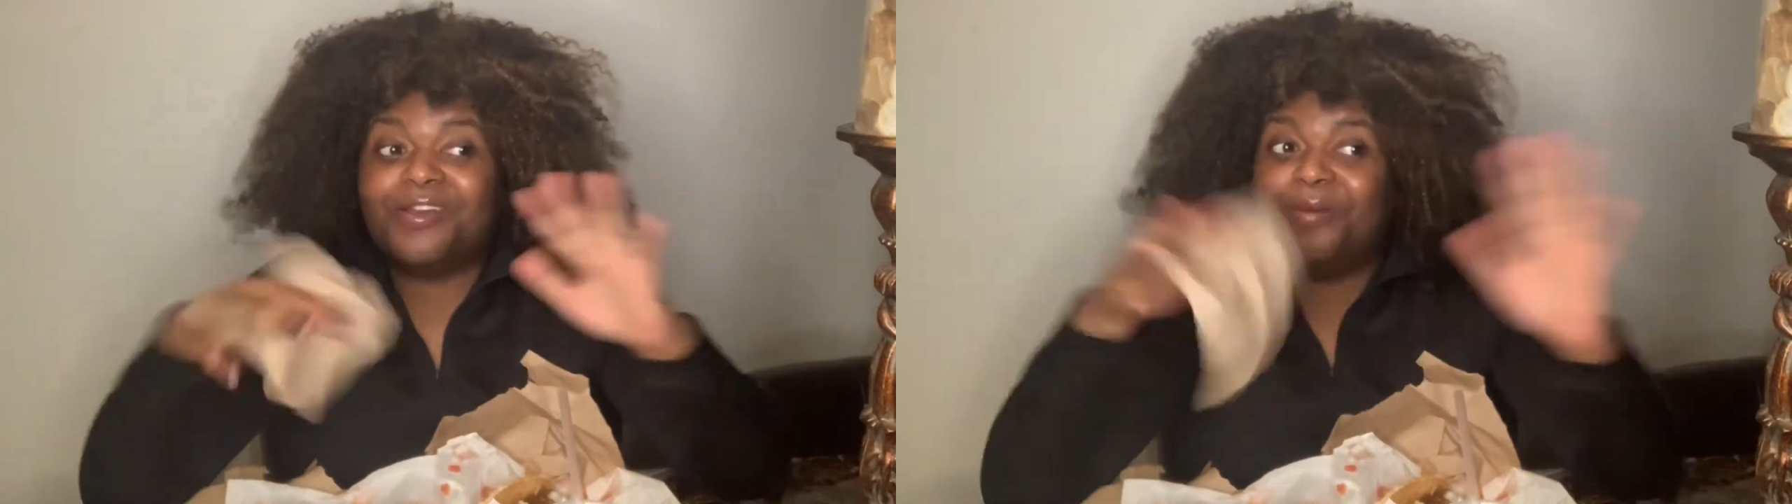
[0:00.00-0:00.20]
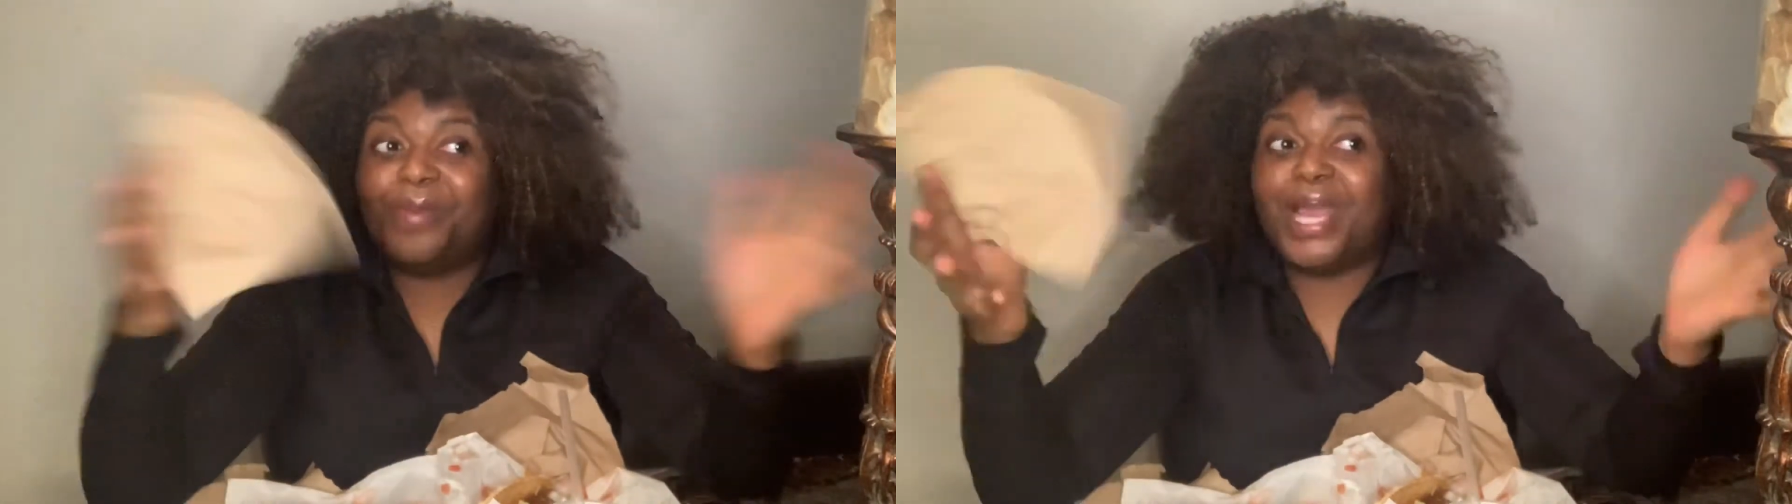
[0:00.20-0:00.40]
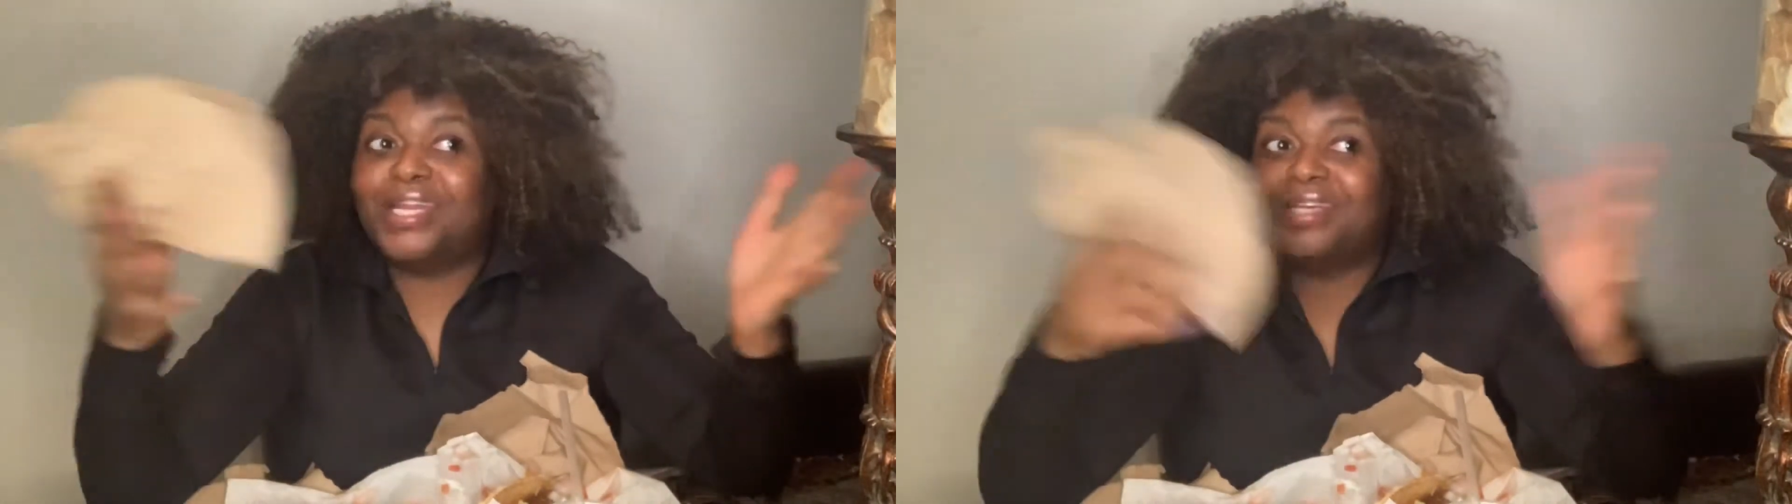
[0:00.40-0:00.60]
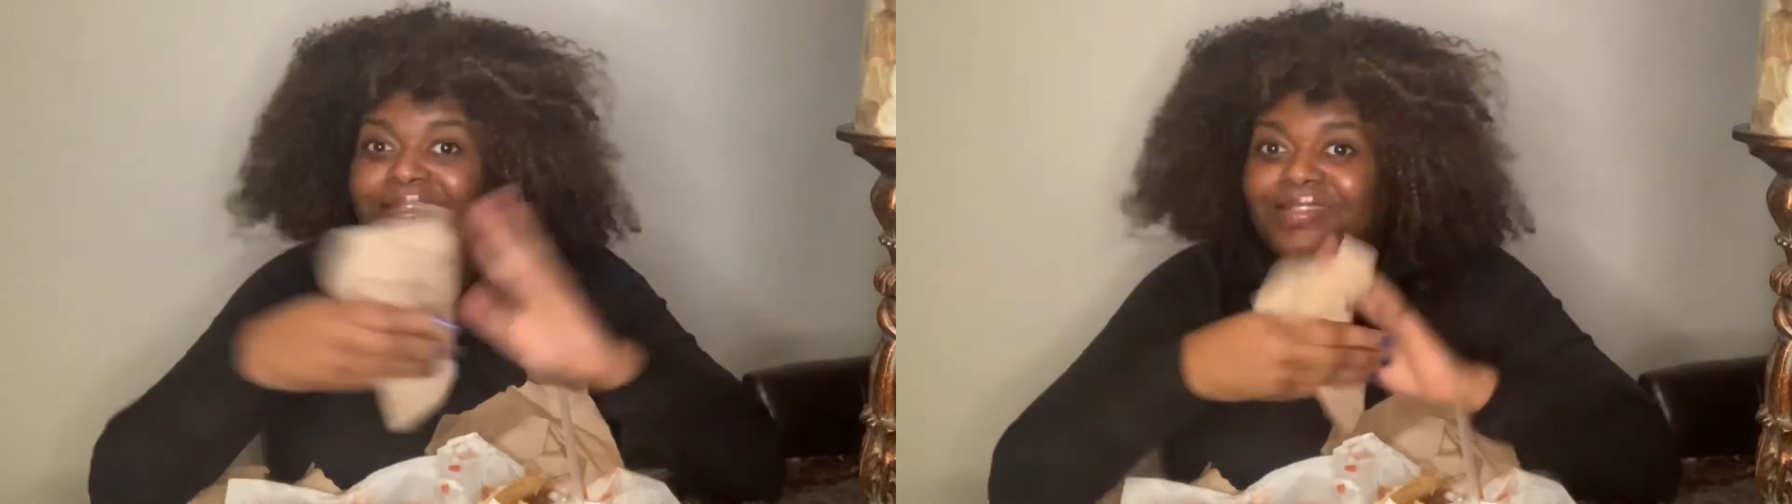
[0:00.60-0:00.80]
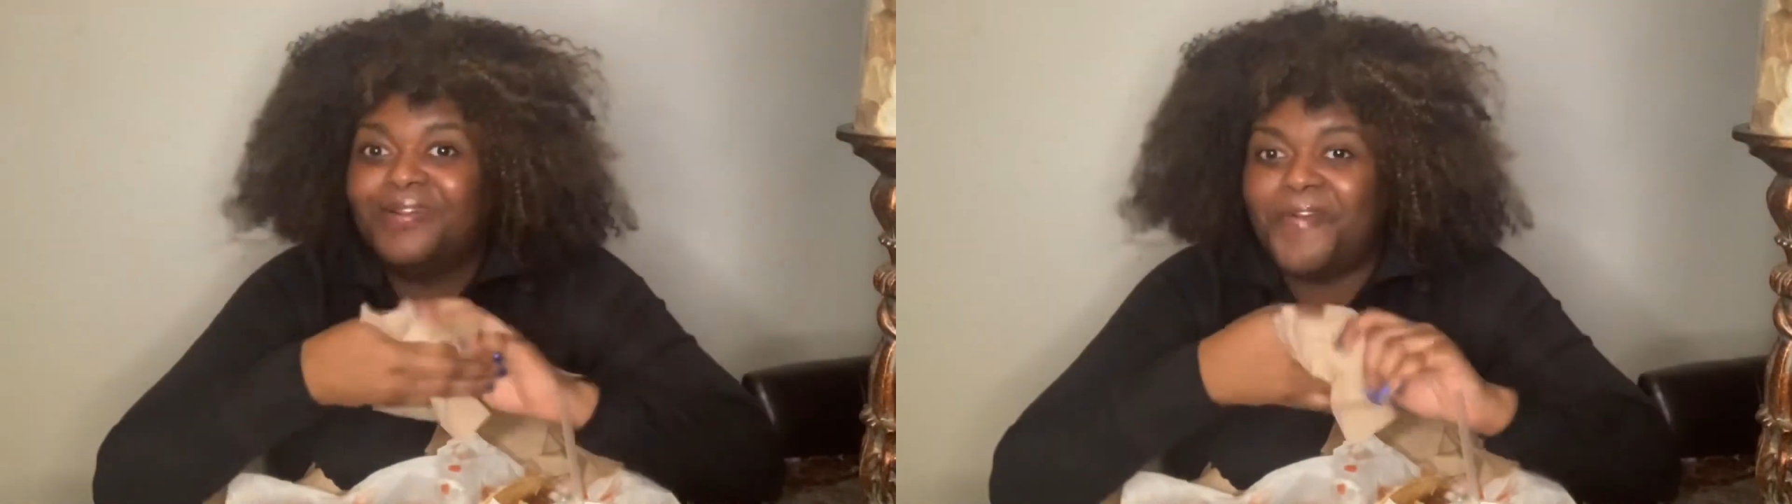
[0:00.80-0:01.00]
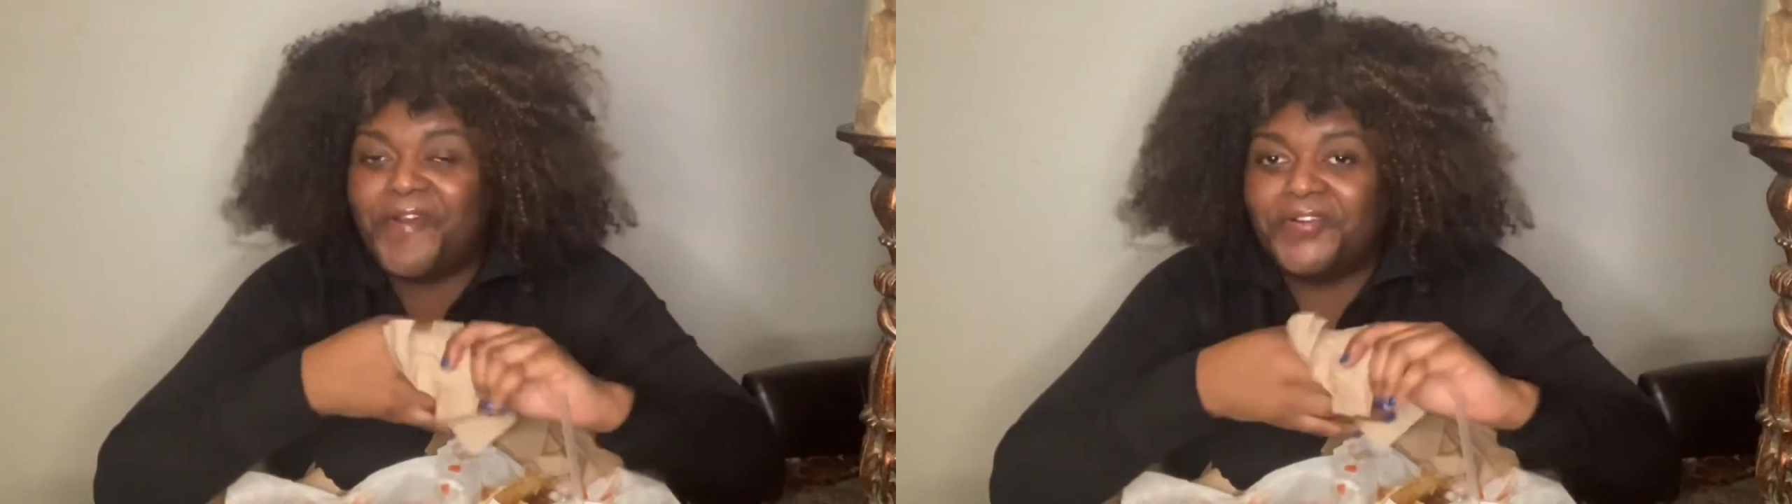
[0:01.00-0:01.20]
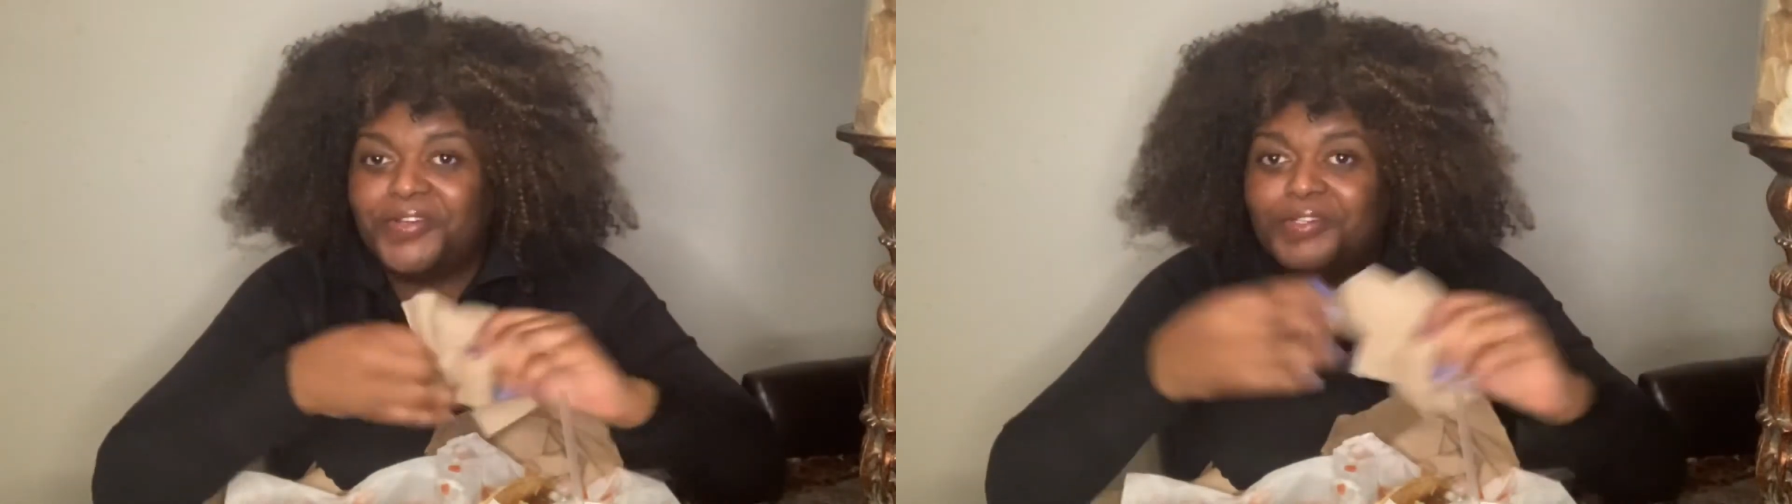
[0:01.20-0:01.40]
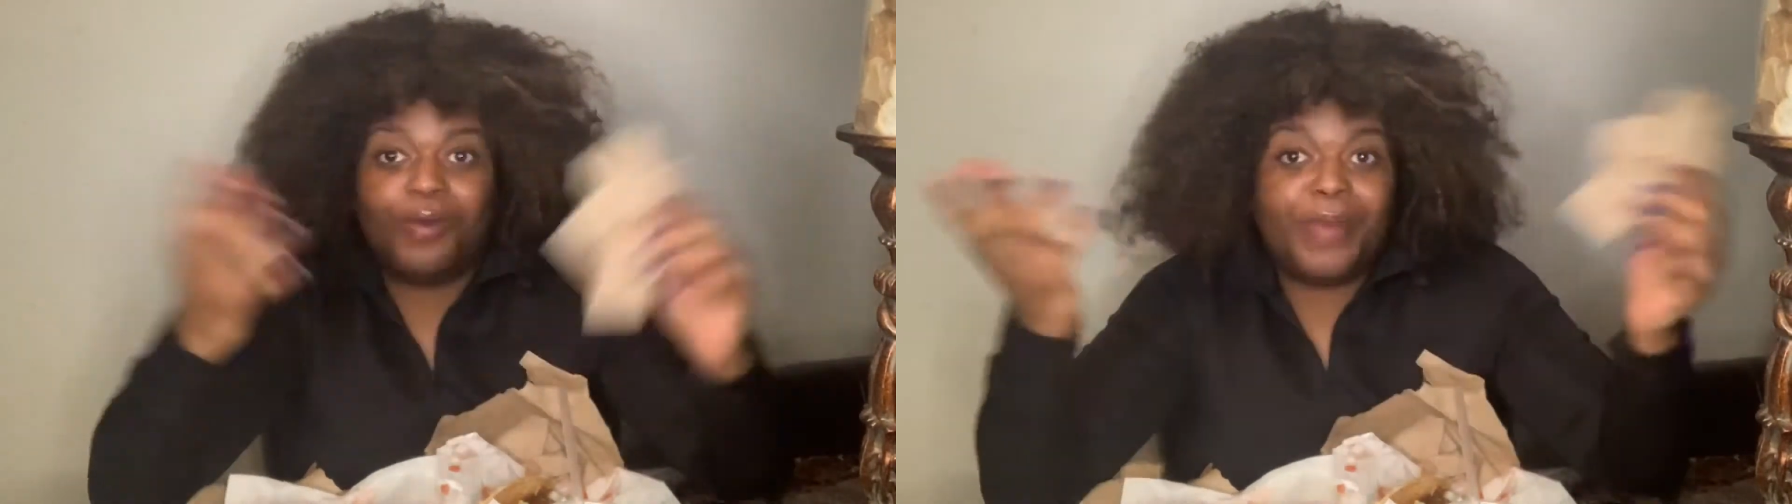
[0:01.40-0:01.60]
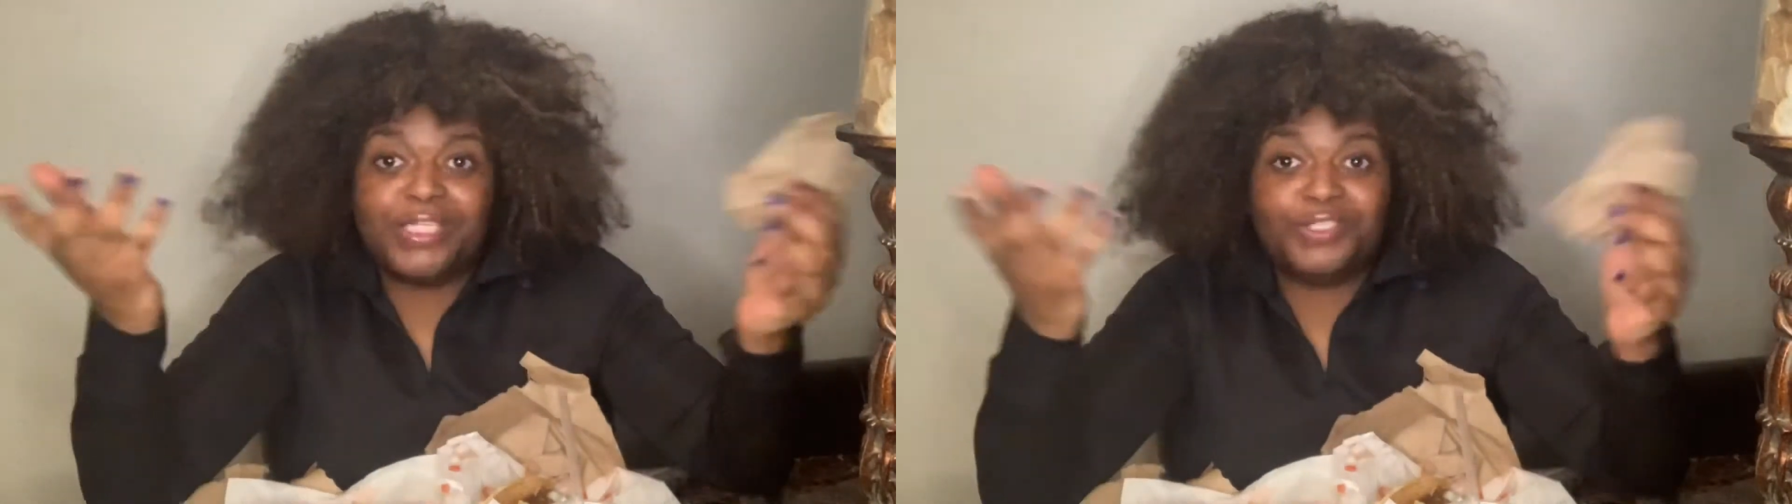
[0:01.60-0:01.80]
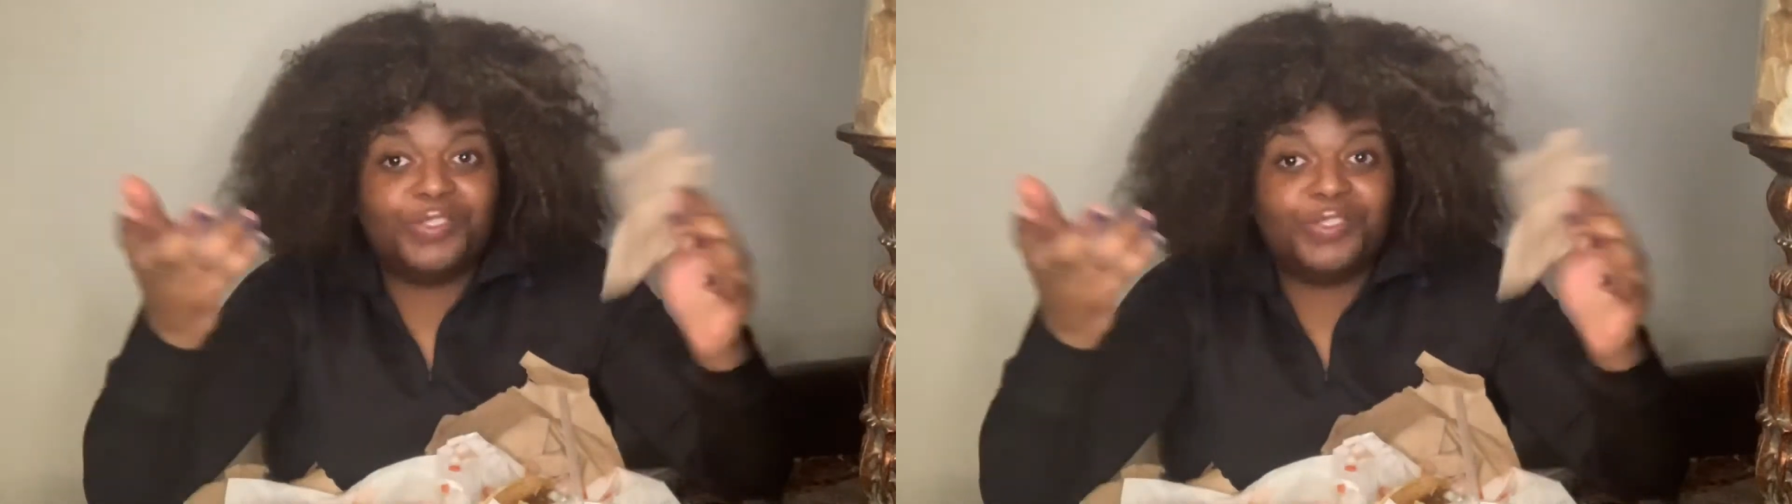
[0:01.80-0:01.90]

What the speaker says: nobody's